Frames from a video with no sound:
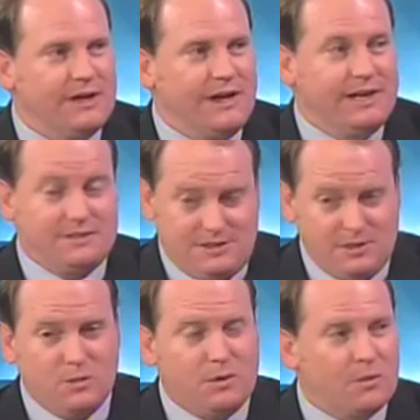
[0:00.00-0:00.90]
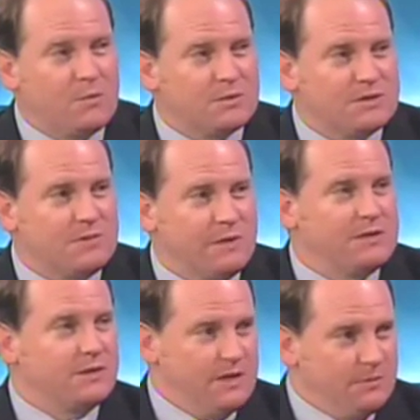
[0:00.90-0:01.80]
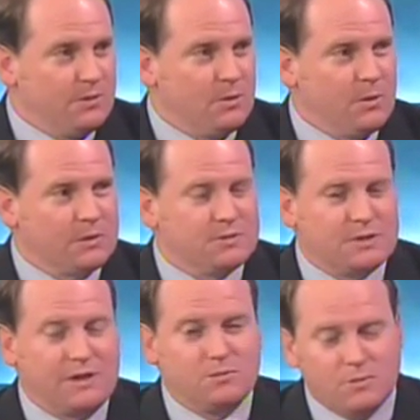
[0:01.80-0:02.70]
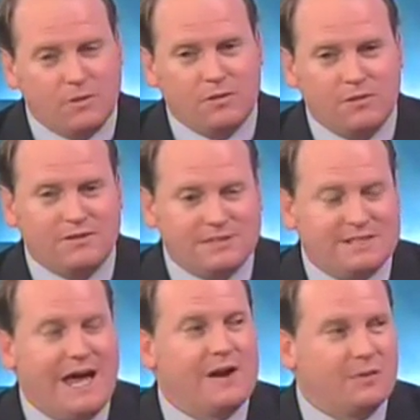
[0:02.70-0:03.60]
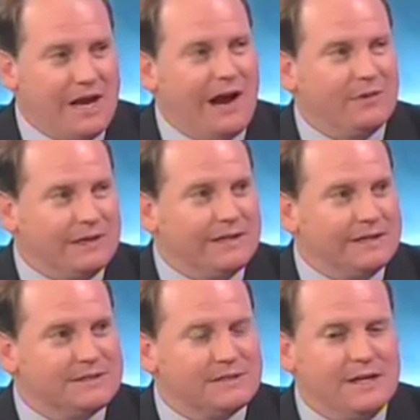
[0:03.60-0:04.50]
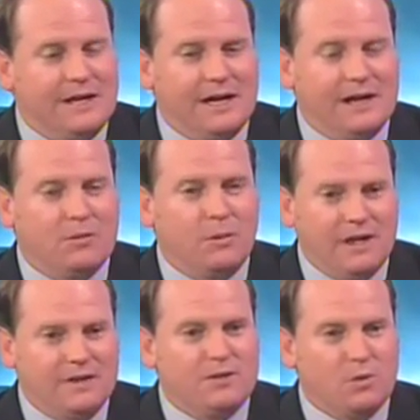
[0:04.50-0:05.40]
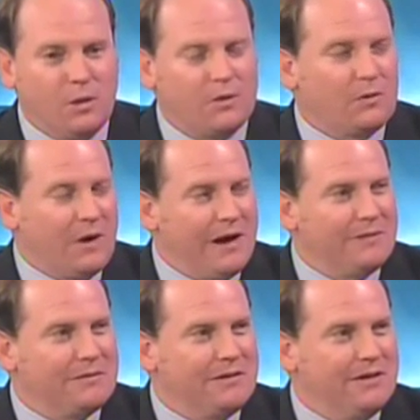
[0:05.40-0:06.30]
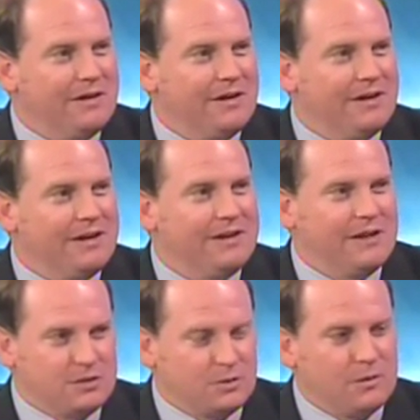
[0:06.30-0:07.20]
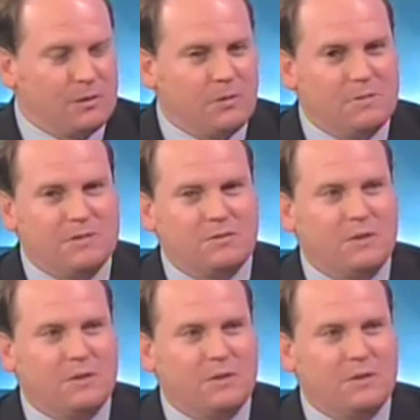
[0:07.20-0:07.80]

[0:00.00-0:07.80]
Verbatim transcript: and still we represent petrochemical workers. And the sad reality is uh, when you work around uh, industrial equipment,